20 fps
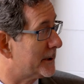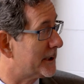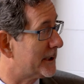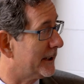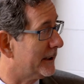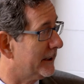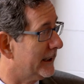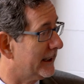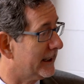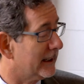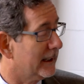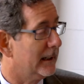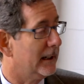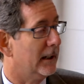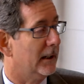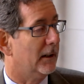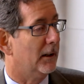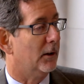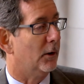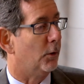Syria,
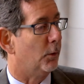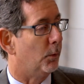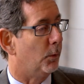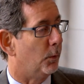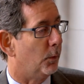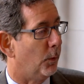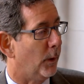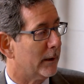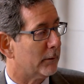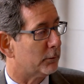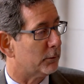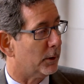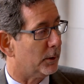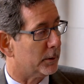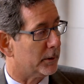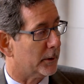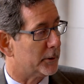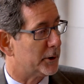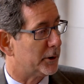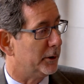what role
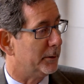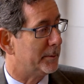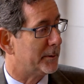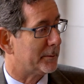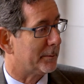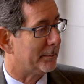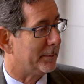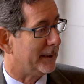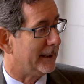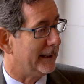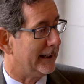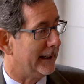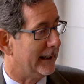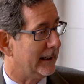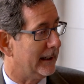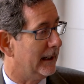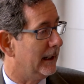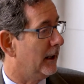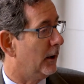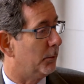those troops were
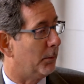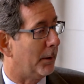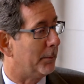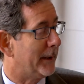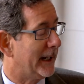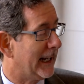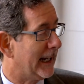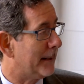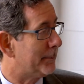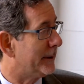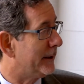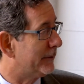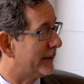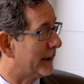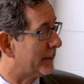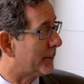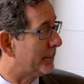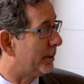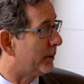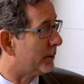playing, what would happen if they
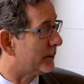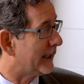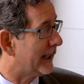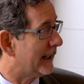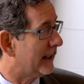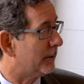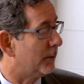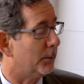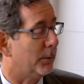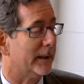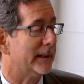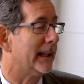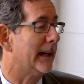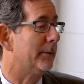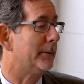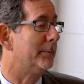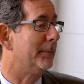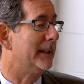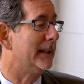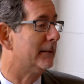were pulled out, what that
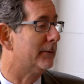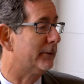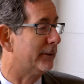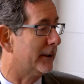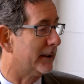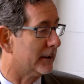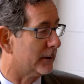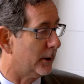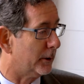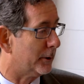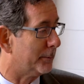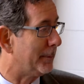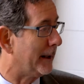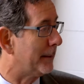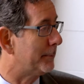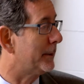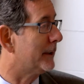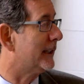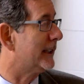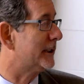would mean for the local
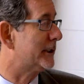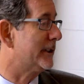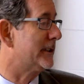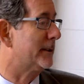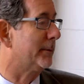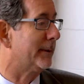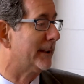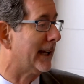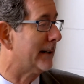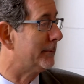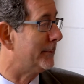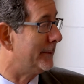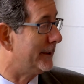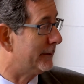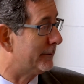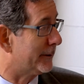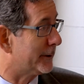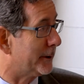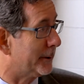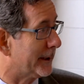populations, and what that would mean
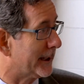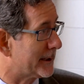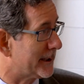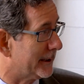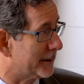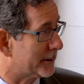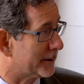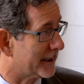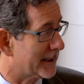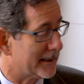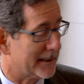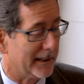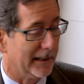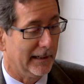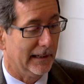for U.S. interests.